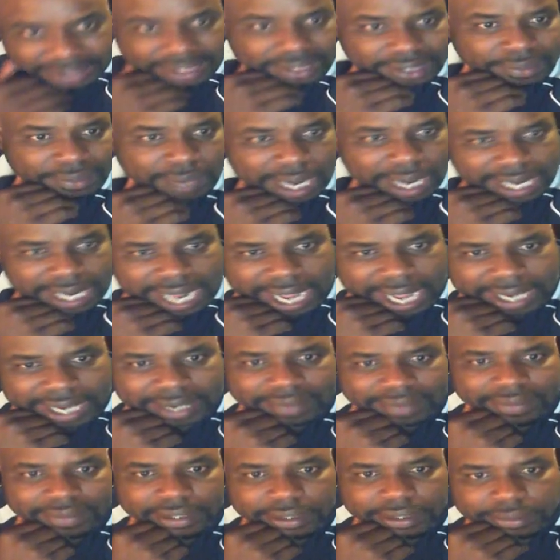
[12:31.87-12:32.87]
us right out
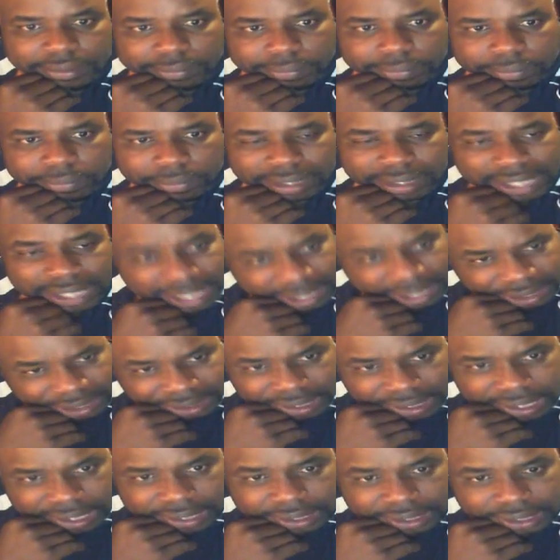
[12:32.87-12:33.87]
of it. Let the
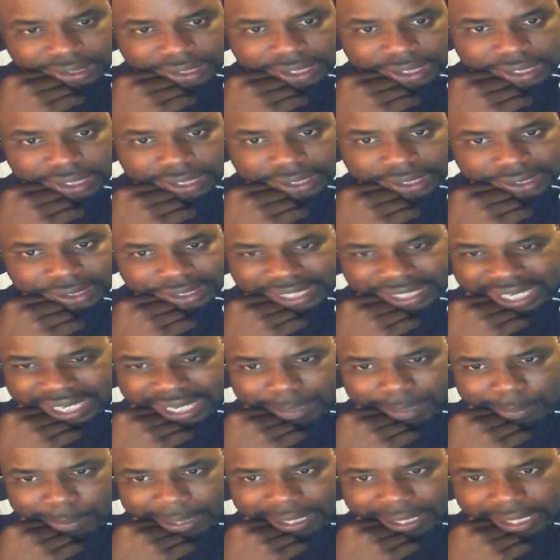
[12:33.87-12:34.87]
church Say
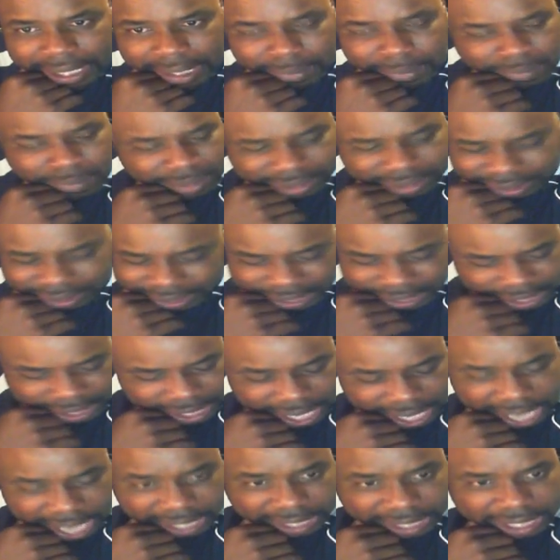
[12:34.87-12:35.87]
amen. I wish
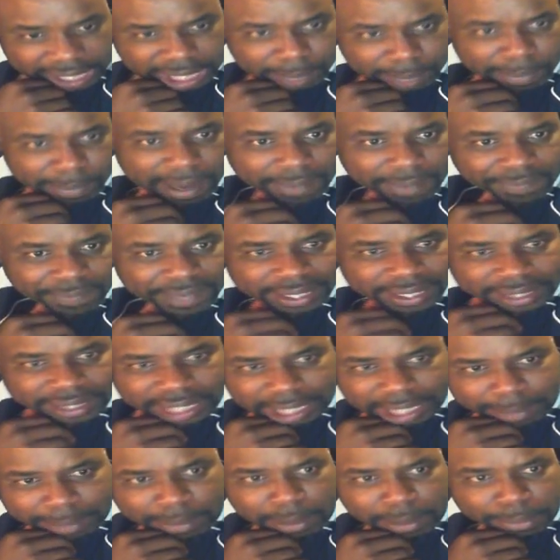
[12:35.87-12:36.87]
I could get about
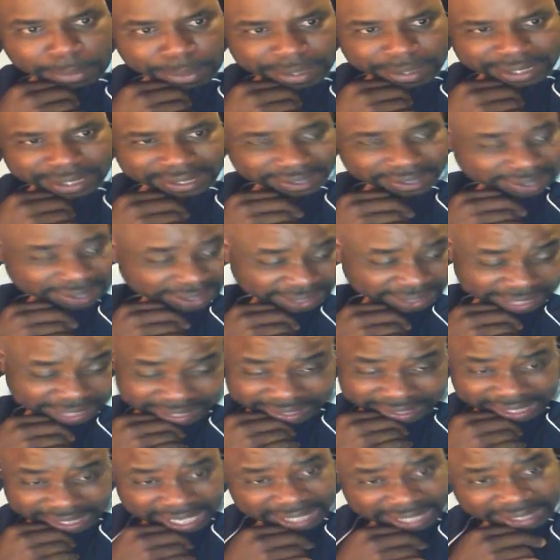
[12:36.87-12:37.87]
15 more preachers to
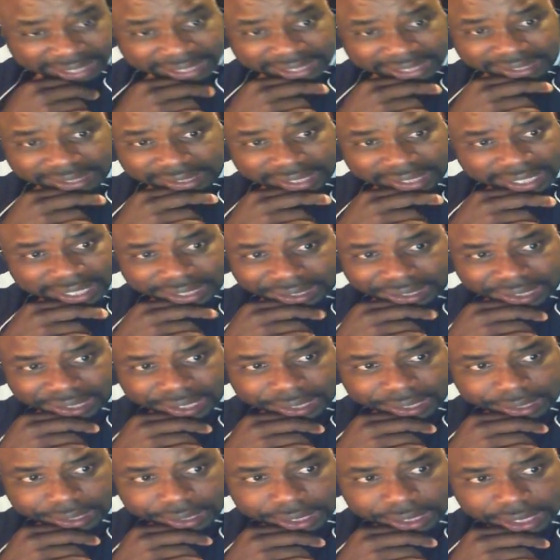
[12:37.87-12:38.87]
teach like this in their
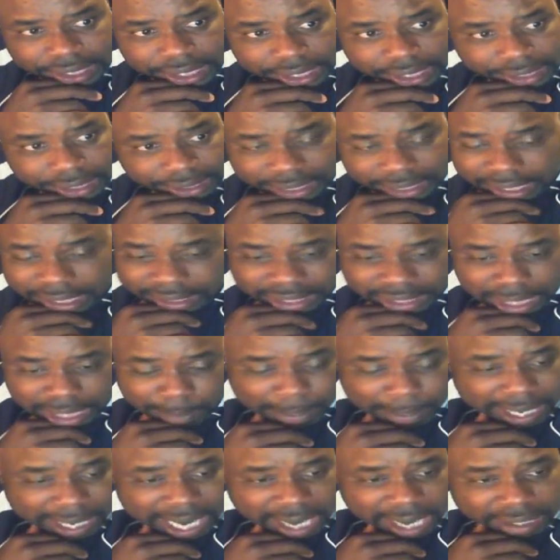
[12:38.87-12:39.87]
church. Instead of talking
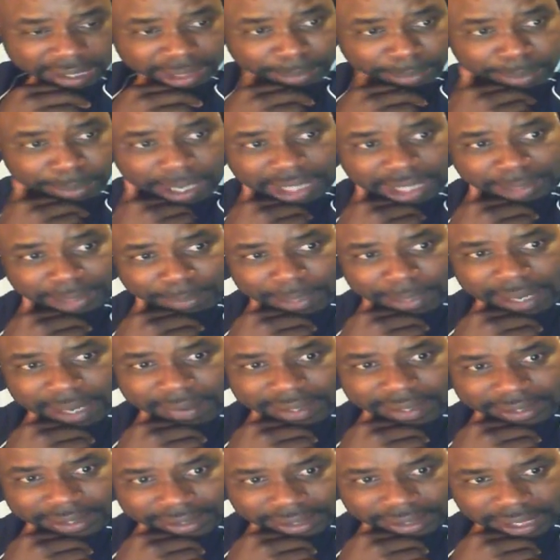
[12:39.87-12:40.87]
about all this
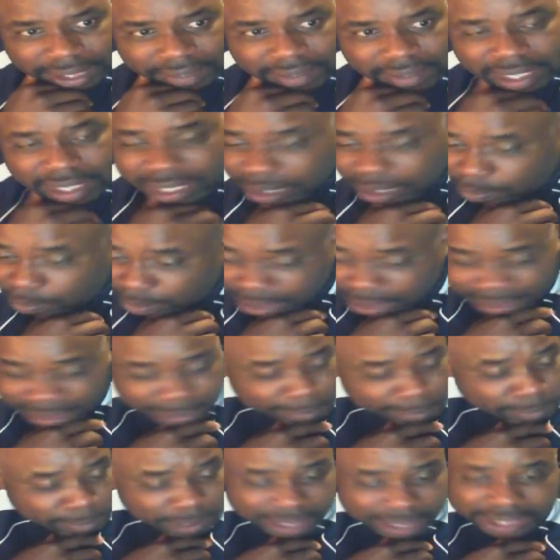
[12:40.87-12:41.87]
prosperity stuff, when
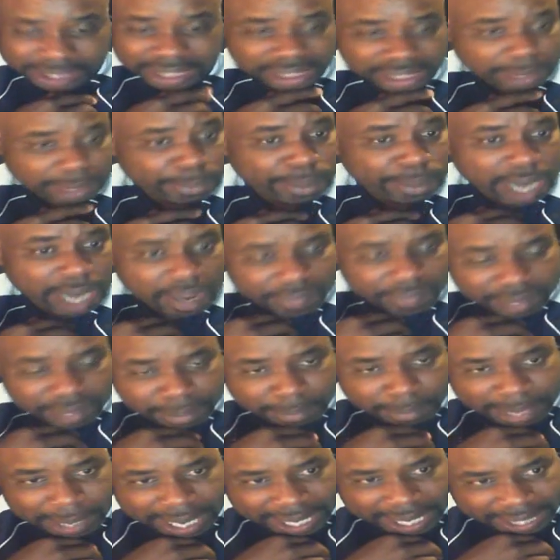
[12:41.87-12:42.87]
what does it profit a
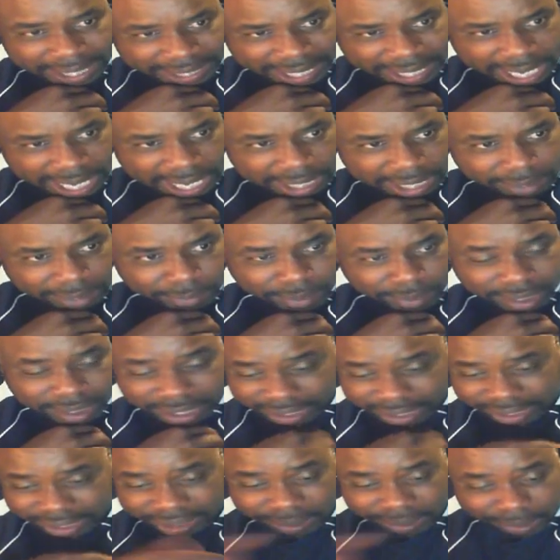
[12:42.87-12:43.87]
man to gain the world
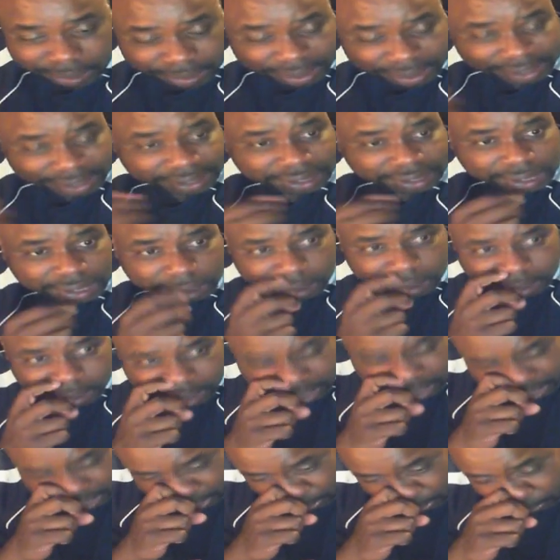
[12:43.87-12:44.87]
and lose his soul?
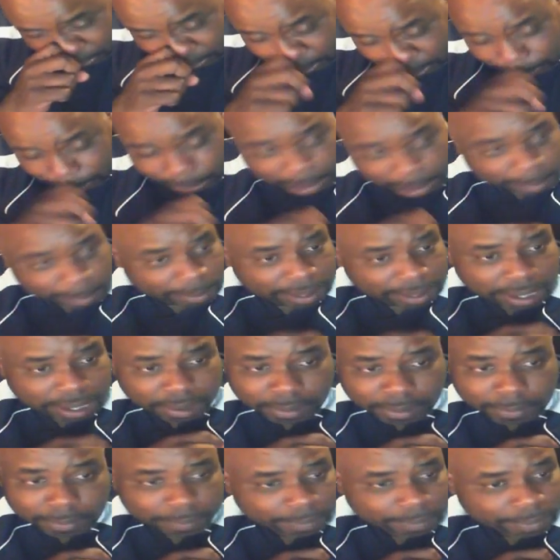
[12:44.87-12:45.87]
Some people
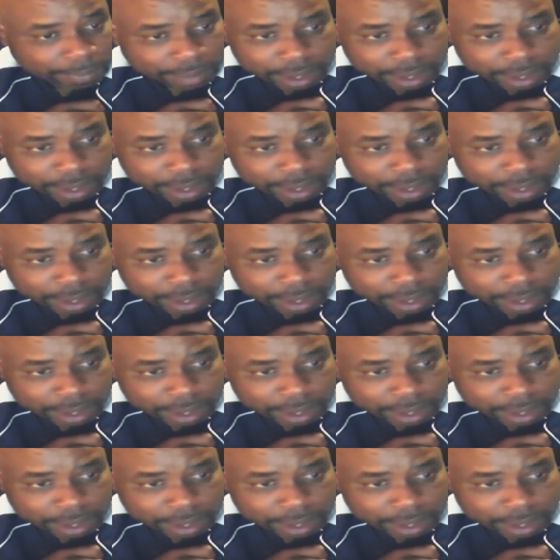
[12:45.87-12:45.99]
going to